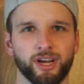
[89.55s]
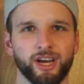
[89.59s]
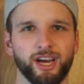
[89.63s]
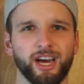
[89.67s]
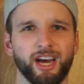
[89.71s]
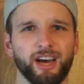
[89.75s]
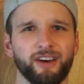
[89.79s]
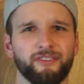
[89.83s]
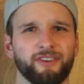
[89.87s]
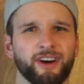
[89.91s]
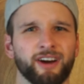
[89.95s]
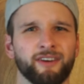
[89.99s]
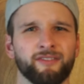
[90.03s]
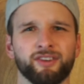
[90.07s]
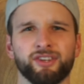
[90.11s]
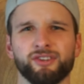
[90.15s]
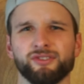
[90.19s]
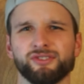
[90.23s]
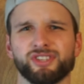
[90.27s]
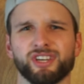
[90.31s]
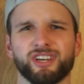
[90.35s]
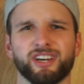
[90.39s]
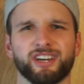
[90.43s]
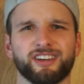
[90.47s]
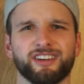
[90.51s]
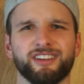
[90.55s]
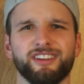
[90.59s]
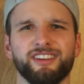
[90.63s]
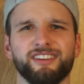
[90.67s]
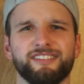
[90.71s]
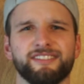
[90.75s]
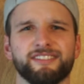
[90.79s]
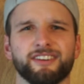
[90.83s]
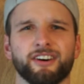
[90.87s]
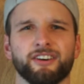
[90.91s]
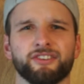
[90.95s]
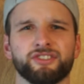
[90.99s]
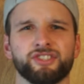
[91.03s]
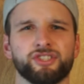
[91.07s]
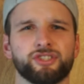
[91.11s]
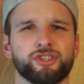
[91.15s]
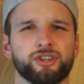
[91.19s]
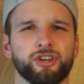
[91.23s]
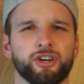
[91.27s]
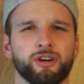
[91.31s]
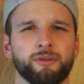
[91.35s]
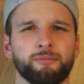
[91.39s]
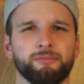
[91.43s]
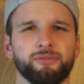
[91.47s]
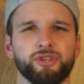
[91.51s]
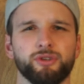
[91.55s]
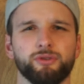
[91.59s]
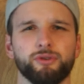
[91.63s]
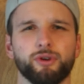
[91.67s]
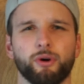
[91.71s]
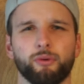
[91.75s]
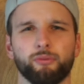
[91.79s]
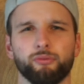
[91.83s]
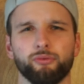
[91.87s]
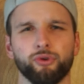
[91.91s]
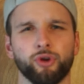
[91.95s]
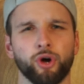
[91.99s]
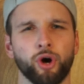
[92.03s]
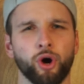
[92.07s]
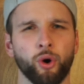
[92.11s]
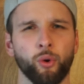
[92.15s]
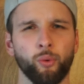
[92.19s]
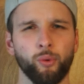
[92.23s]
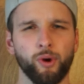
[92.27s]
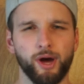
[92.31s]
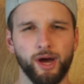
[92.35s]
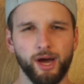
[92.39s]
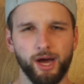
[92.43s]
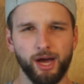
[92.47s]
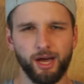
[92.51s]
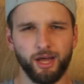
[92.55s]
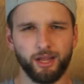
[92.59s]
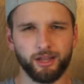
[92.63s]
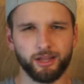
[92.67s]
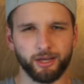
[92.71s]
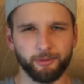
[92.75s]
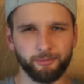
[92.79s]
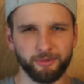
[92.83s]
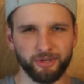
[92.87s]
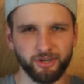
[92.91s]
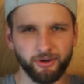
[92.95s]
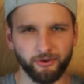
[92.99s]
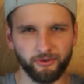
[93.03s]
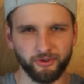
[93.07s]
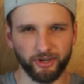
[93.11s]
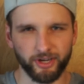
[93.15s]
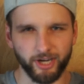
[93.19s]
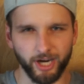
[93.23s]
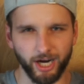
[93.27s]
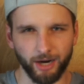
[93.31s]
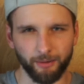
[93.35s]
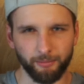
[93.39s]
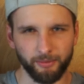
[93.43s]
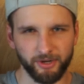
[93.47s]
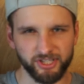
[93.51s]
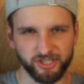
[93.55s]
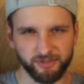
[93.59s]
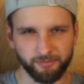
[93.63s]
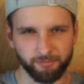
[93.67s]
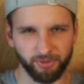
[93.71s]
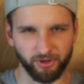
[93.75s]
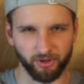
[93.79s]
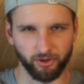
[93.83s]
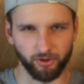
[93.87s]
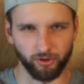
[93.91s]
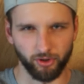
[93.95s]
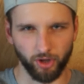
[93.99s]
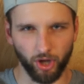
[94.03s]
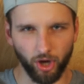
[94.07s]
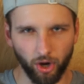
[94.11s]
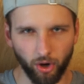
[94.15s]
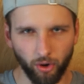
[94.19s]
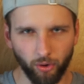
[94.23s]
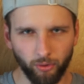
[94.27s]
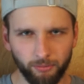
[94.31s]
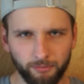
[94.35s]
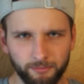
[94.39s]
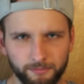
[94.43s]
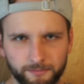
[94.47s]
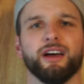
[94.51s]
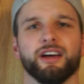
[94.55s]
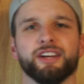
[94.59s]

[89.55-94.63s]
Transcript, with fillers: If I ever use a kinesiology term you don't know, let me know in the comments below.